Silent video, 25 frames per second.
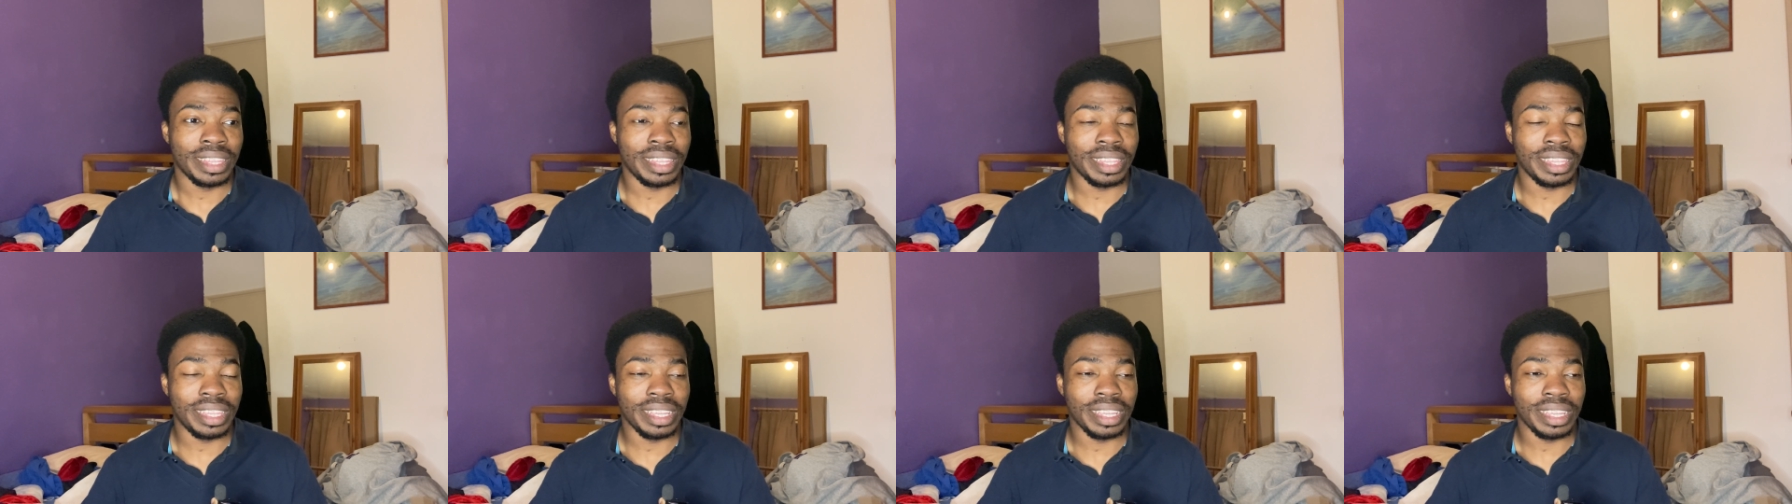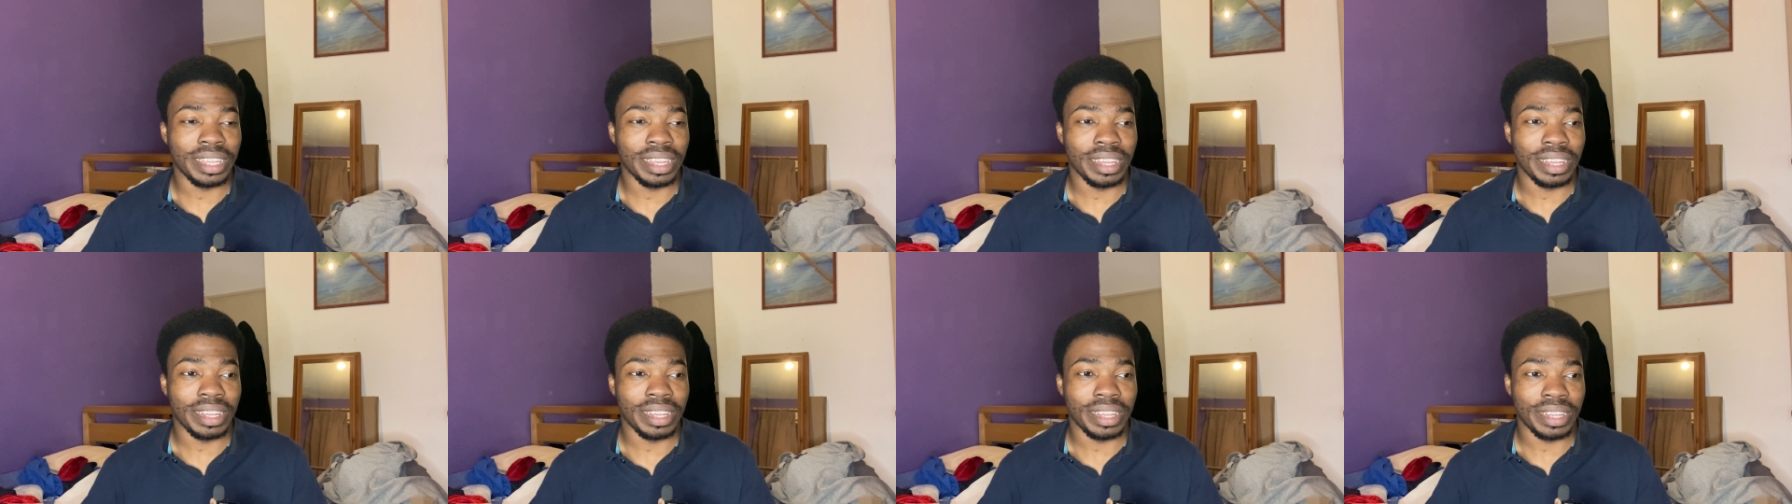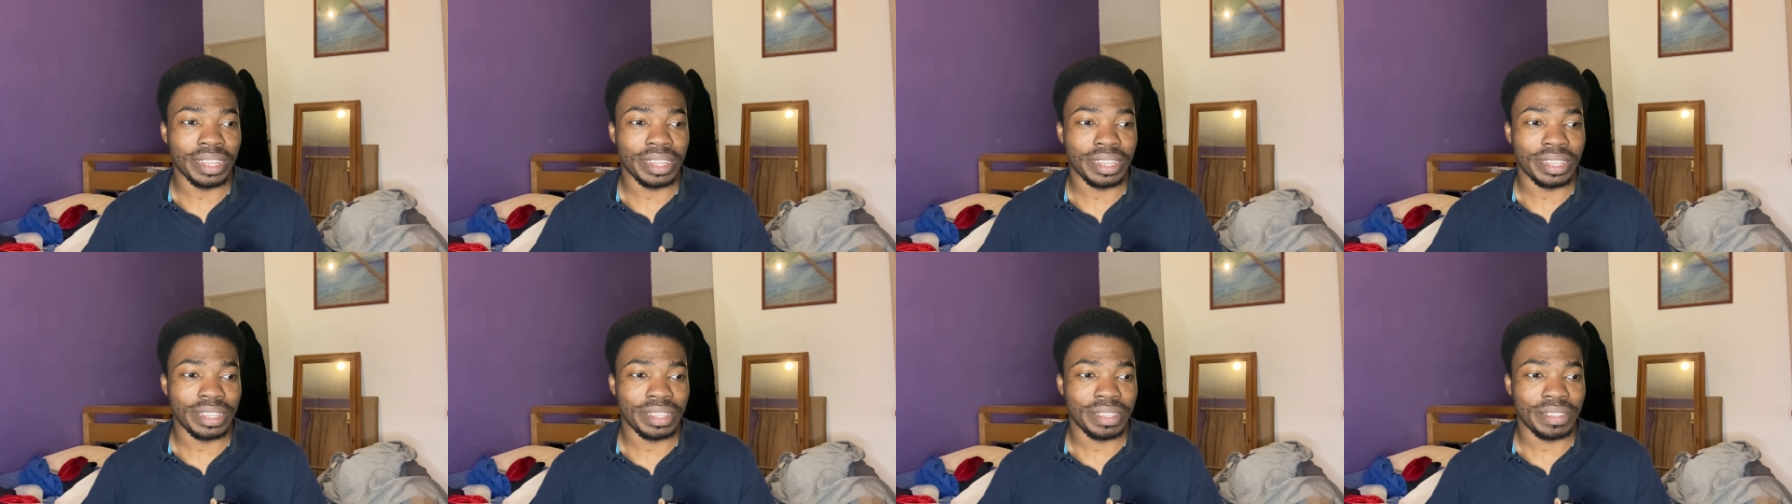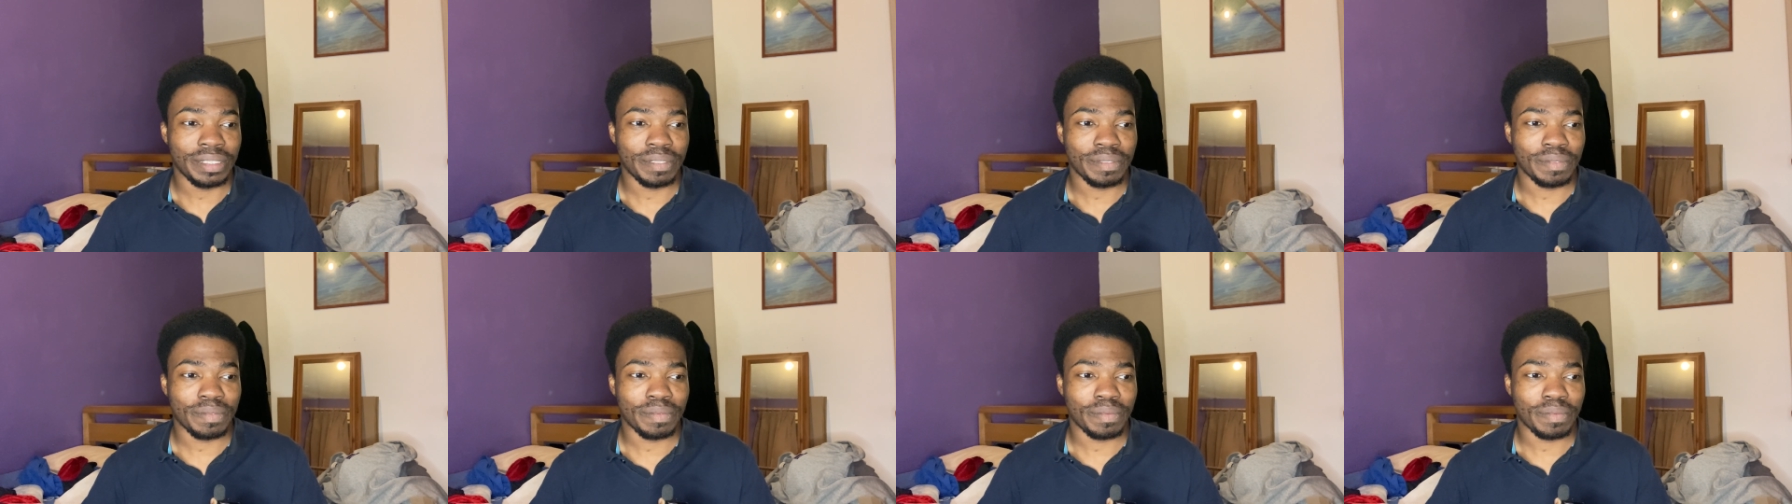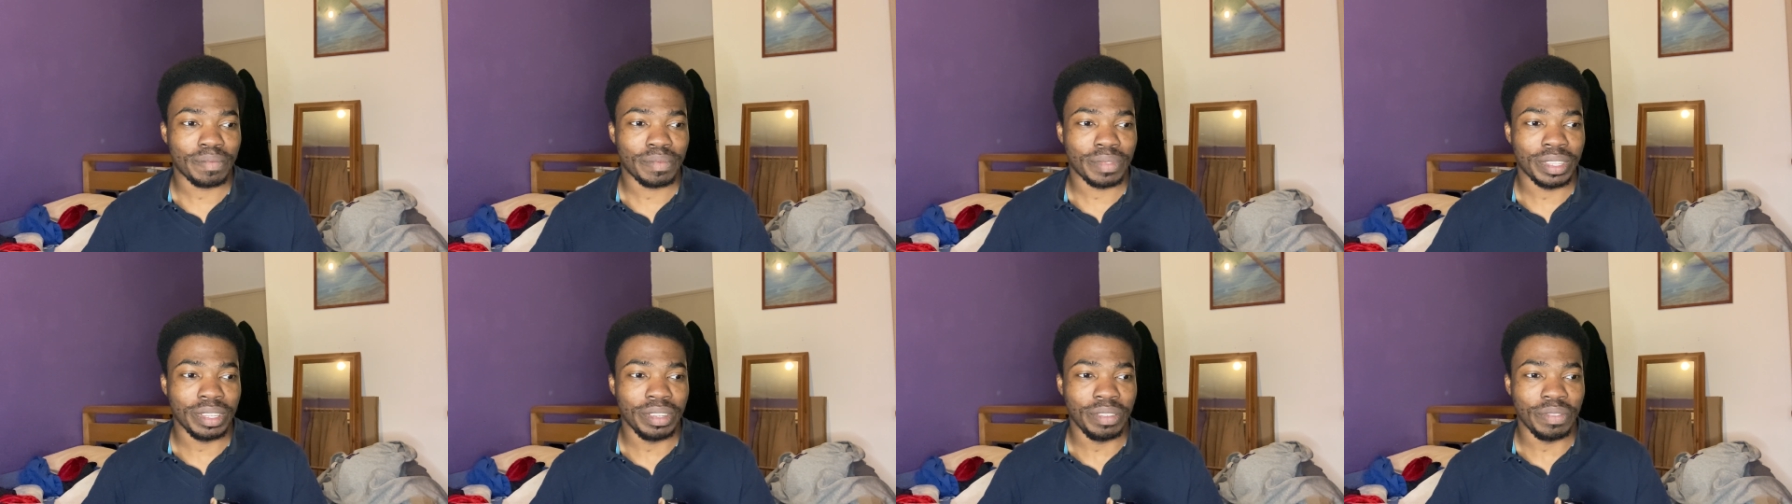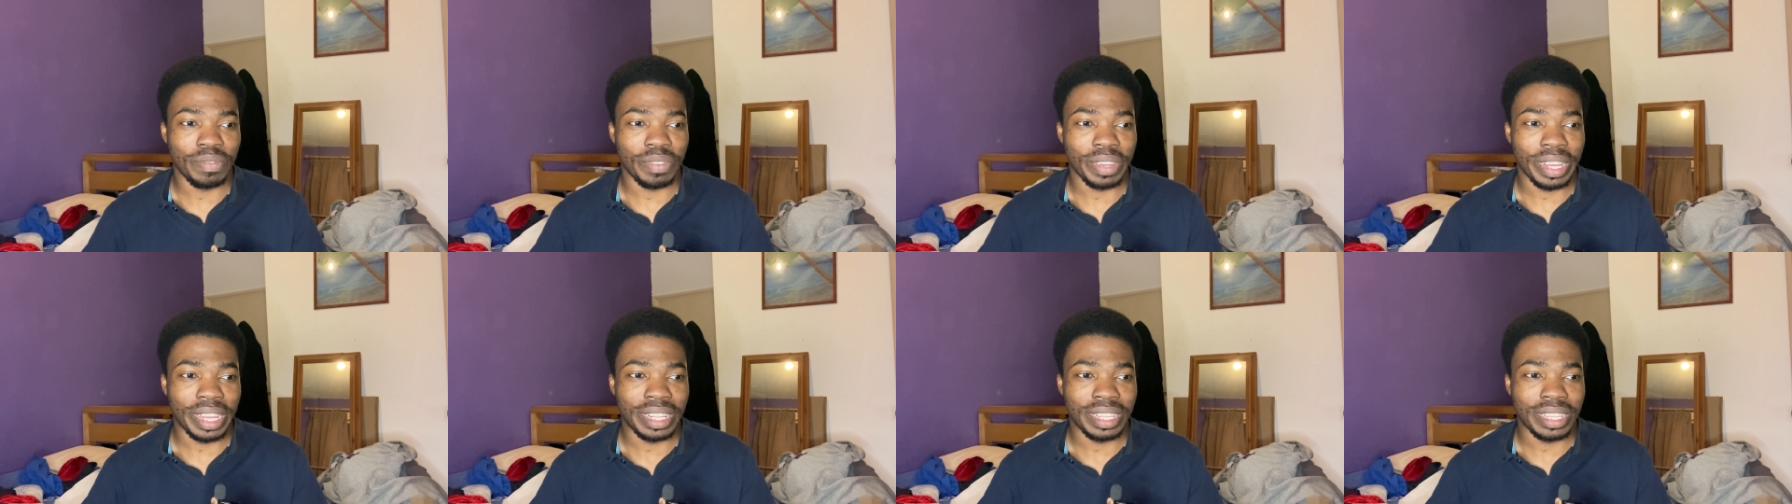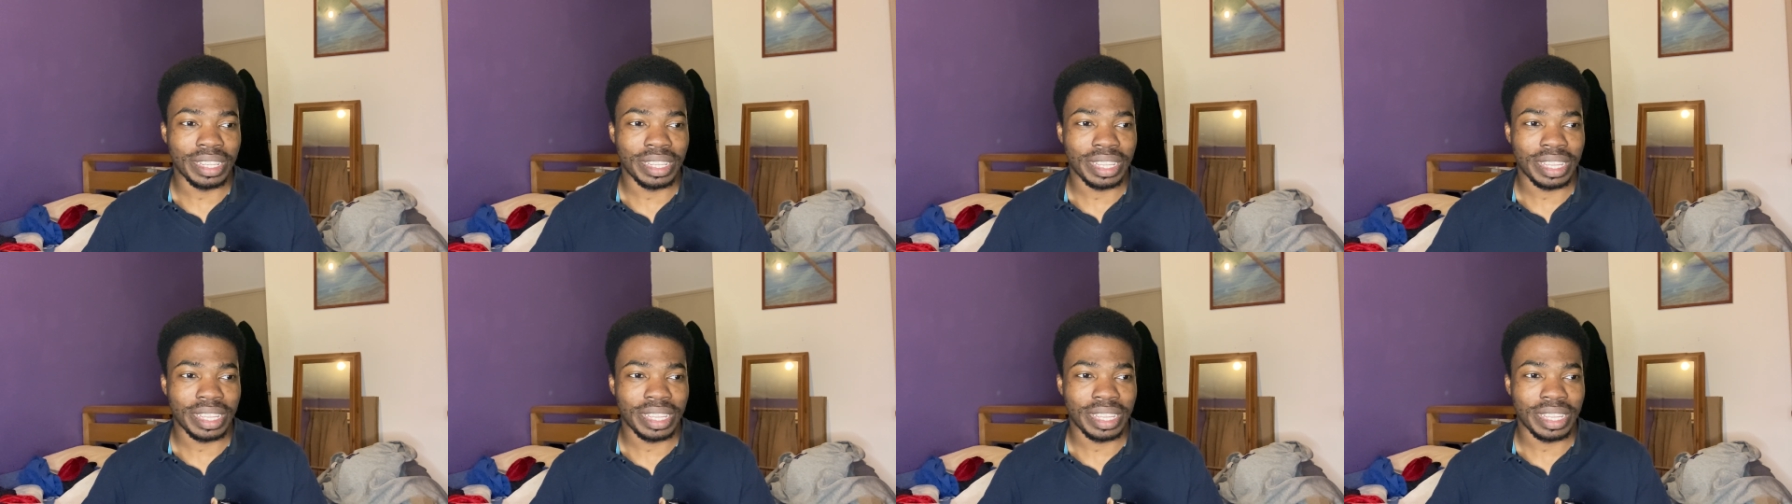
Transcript: the uh, event,